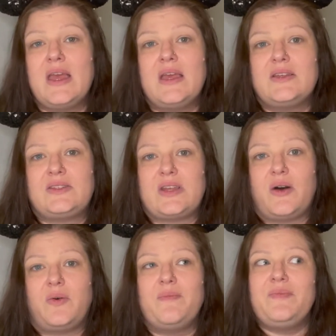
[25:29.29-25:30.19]

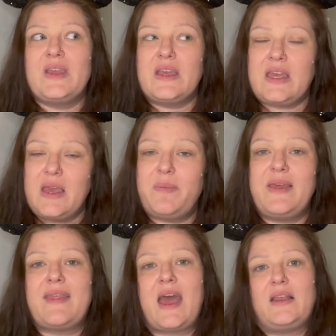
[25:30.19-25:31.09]
So
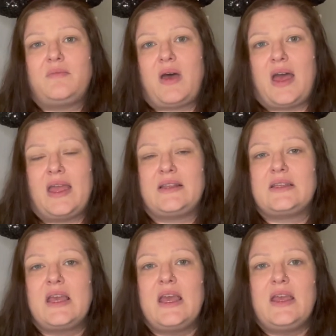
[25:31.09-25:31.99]
keeping that in mind,
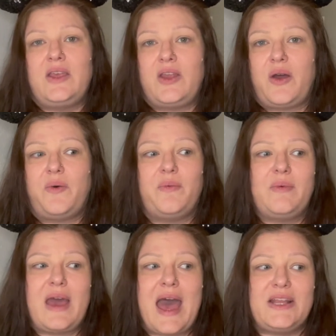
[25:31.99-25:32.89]
you know,
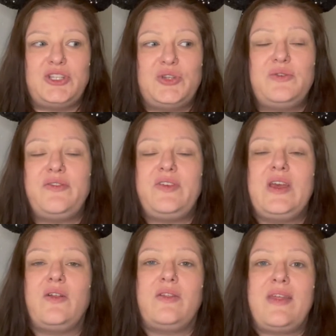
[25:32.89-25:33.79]
I do
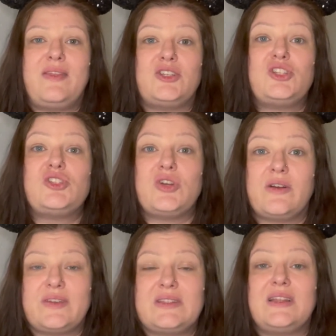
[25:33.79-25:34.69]
feel that the
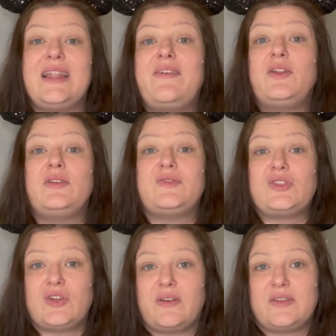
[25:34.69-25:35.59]
service, the level of
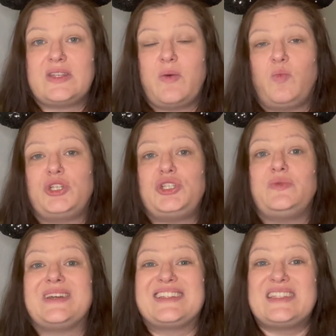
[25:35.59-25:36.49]
service and what you
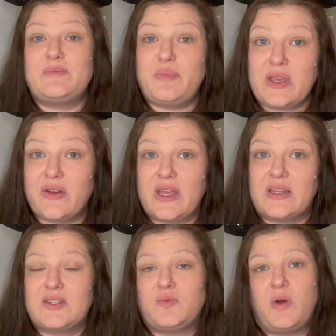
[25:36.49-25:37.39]

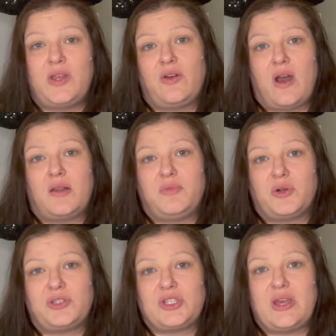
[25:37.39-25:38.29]
experience when you're on
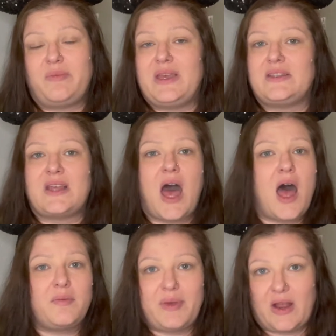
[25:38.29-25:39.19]
board ship is
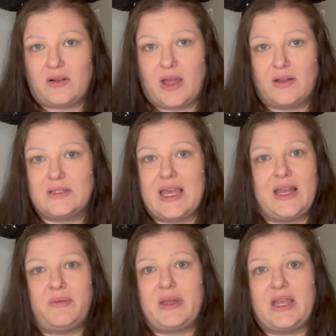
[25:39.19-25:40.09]
unparalleled to
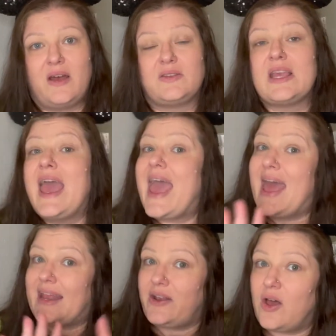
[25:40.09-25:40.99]
anybody else.
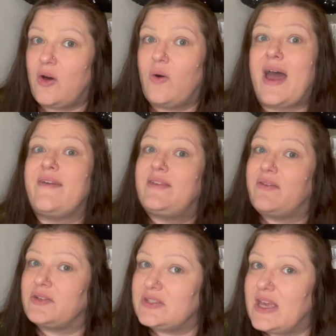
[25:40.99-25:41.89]
And I know I have
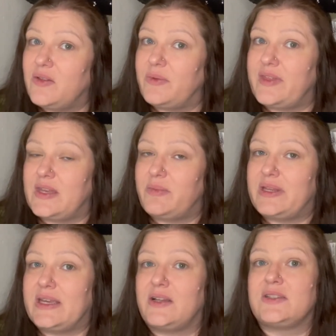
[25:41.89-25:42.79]
never sailed with
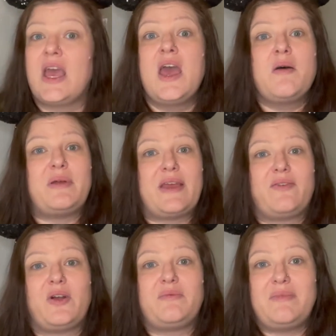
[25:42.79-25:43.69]
anybody else, but I've
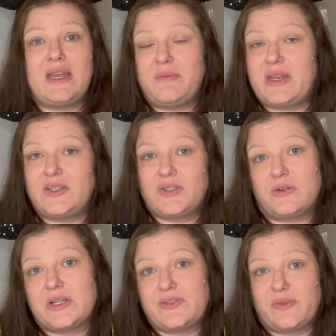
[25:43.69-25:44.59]
heard many, many
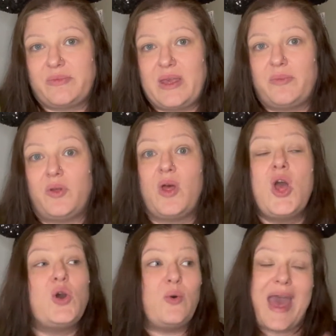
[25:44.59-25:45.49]
stories from people
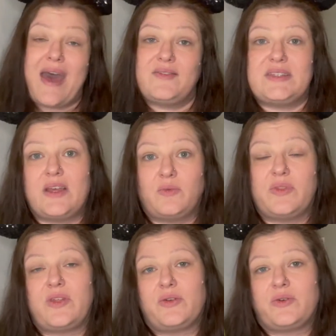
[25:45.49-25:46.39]
who have sailed
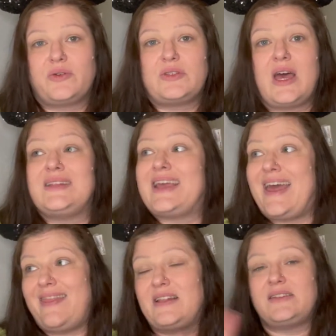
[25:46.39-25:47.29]
with other cruise lines
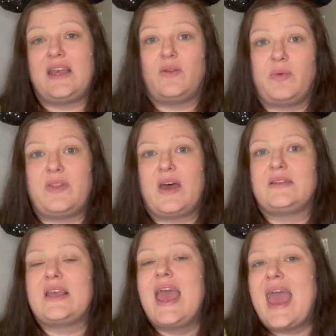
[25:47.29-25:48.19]
and then sailed with
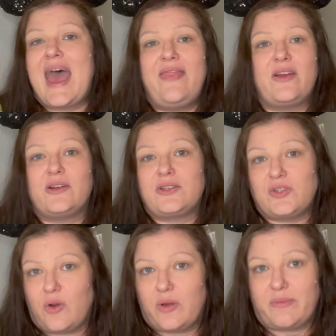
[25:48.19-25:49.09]
us, and there is
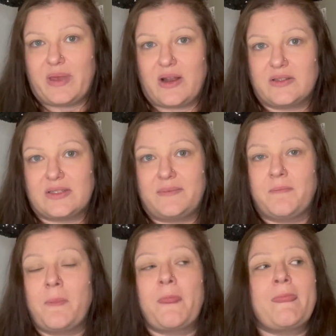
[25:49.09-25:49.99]
no comparison.
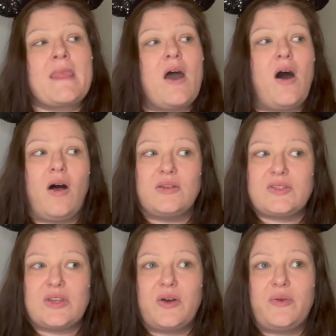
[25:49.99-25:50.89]

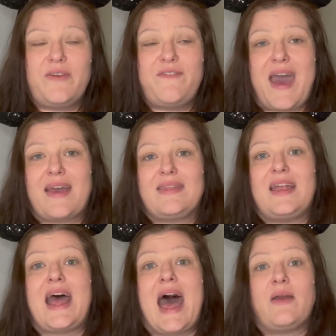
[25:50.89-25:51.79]
Also, the fact
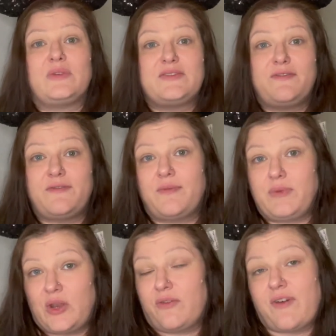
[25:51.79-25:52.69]
that I was,
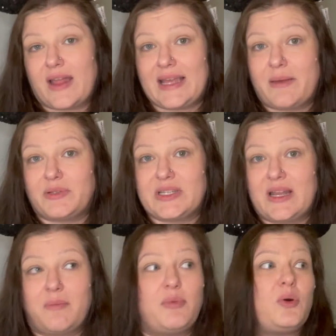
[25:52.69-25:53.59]
you know, finally able to get
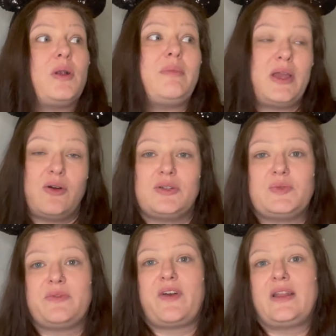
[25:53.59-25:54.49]
on board, my girls
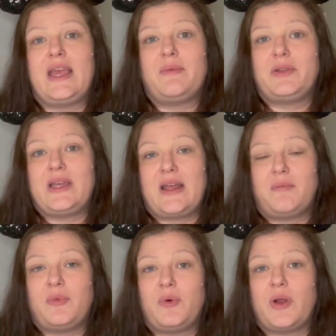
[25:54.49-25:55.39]
were finally able to get
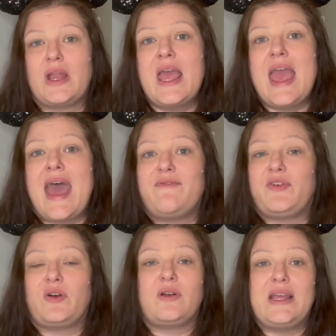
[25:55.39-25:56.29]
on board, and
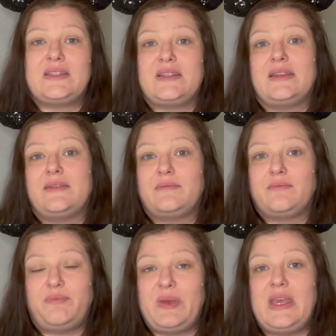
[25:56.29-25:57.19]
for it to
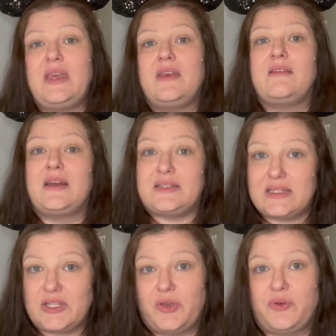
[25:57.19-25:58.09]
be
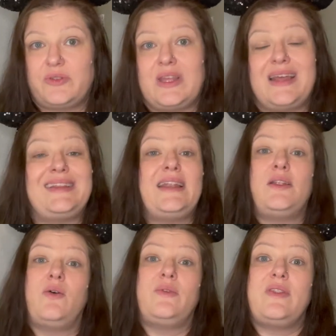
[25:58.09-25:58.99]
Disney Cruise Line, let
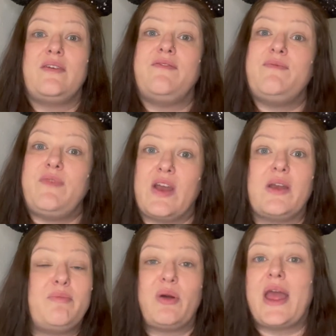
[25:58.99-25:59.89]
alone the very
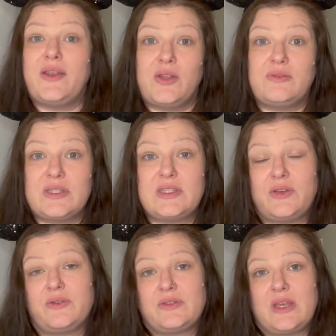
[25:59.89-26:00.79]
brand new Disney
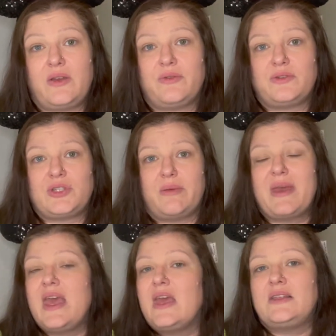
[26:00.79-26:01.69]
Cruise Line cruise ship,
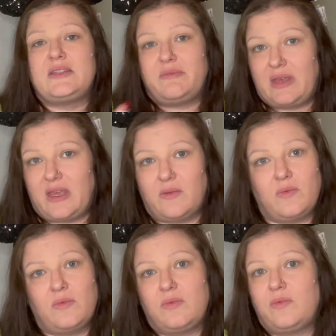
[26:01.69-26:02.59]
to me
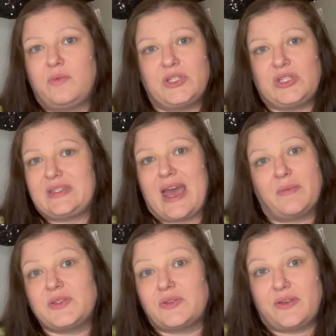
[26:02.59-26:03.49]
was just
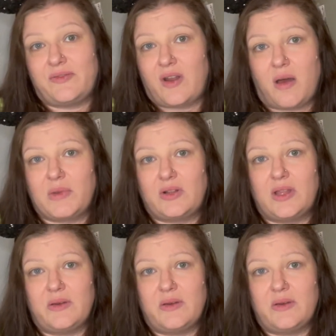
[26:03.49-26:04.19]
absolutely phenomenal. It